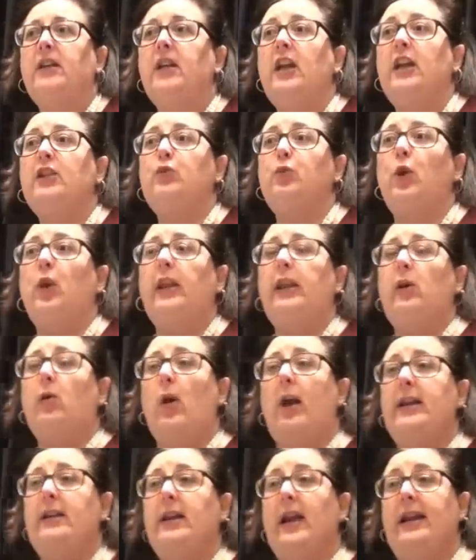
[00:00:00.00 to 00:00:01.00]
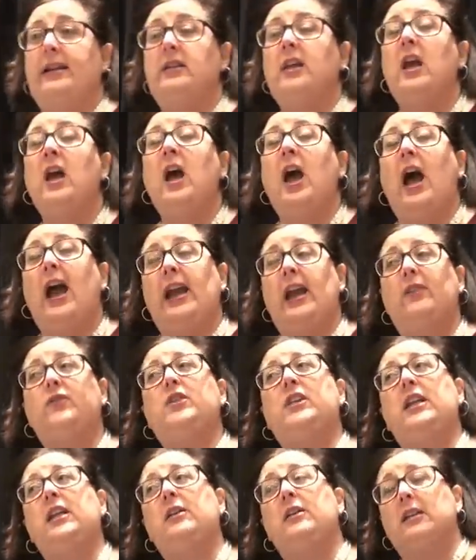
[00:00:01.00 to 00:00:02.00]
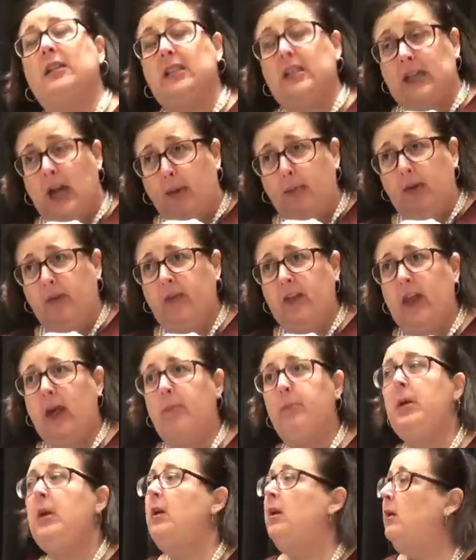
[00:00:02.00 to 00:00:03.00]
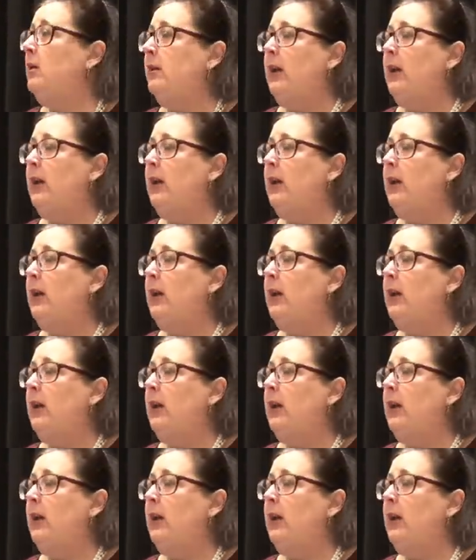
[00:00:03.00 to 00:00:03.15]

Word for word: It's really quite nice. I have seen some of them,